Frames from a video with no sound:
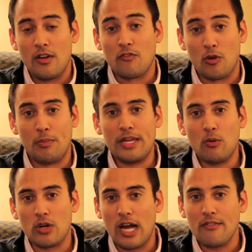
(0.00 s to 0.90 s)
For me,
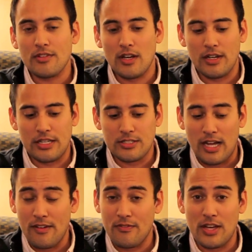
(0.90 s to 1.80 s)
what I've done is
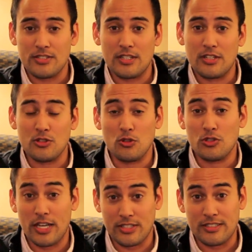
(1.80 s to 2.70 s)
I've invested into
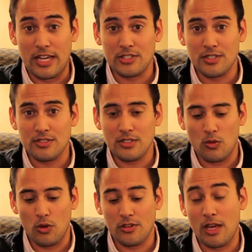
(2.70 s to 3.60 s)
designations,
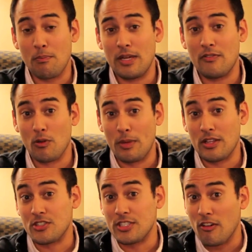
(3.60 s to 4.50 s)
whether that be for me
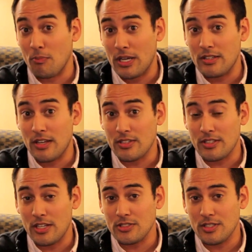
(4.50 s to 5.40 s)
the C F P
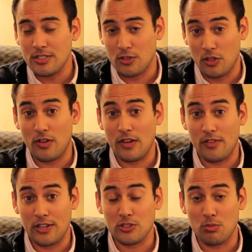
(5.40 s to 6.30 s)
designation, Certified
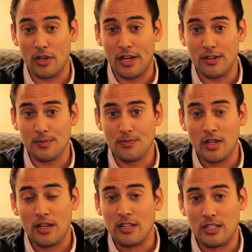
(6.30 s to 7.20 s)
Financial Planner.
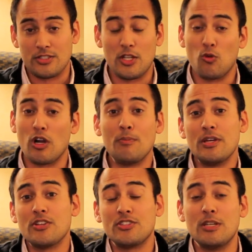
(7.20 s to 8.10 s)
Let's say you want to
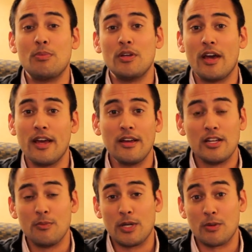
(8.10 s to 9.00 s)
be a C P A,
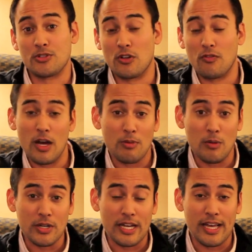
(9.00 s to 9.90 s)
become a Certified
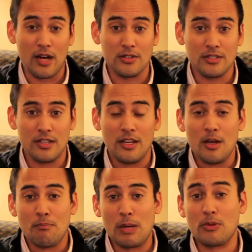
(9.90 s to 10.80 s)
Public Accountant.
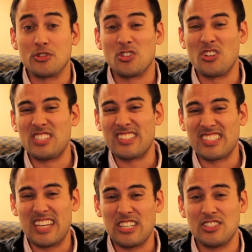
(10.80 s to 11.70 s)
Maybe there's certain
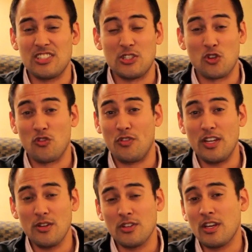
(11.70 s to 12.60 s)
designations in your
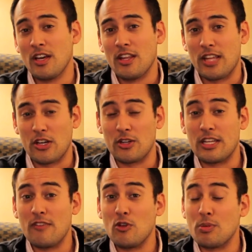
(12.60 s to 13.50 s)
field that could
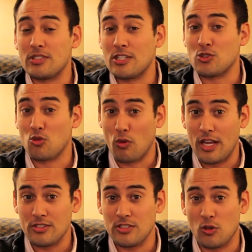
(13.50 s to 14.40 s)
give you potential
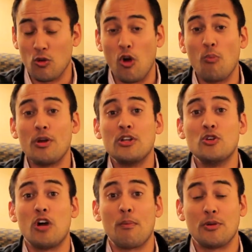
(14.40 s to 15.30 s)
raises or open
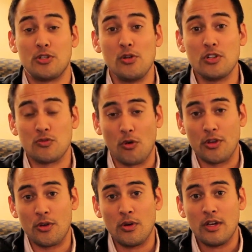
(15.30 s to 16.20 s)
new opportunities for
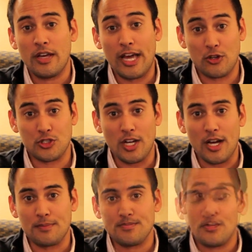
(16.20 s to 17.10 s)
you at your
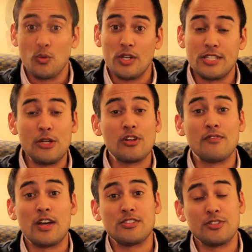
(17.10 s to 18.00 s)
job. Other ways that you can
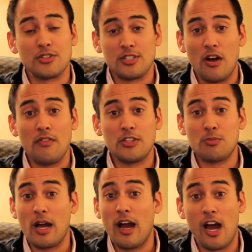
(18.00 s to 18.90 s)
invest in yourself is
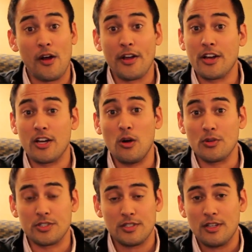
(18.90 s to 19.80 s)
by hiring a
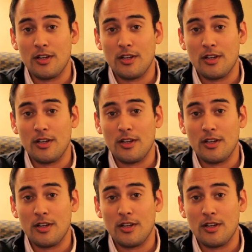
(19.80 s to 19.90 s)
coach.